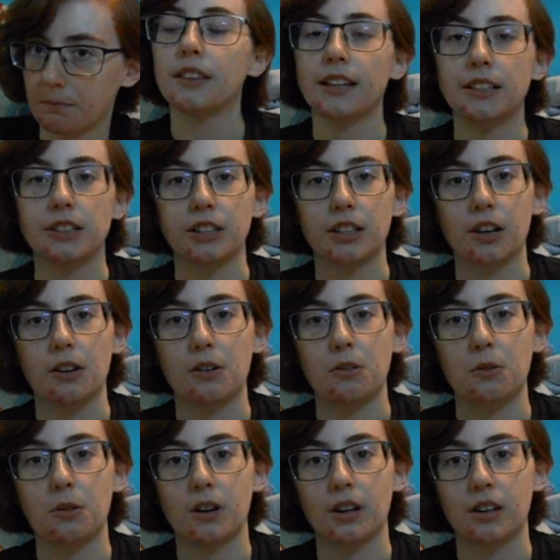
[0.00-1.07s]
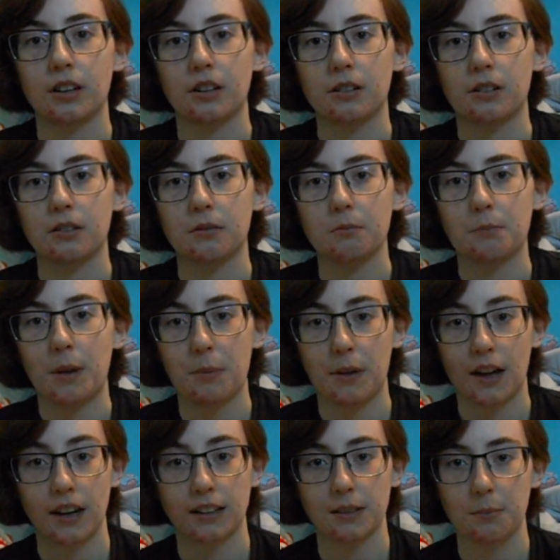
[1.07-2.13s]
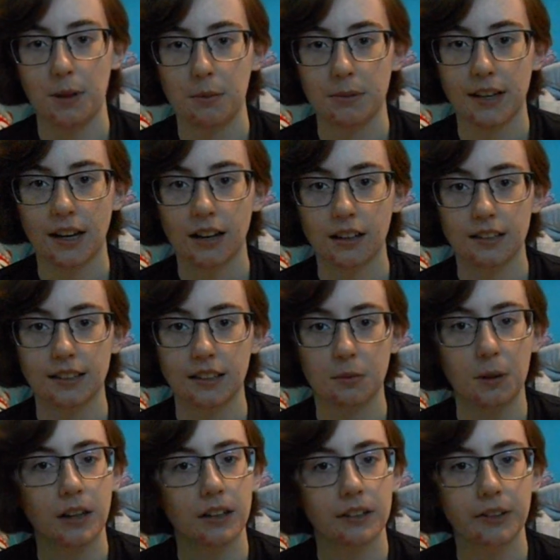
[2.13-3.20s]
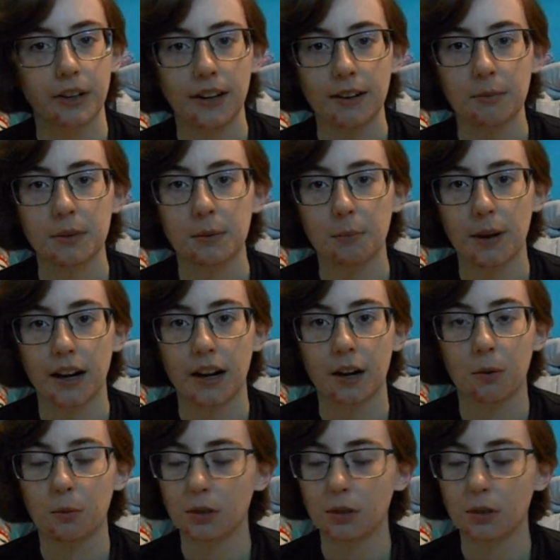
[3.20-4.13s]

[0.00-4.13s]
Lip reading: They show Baby Hugs and Baby Tugs as well as Graham's Bear.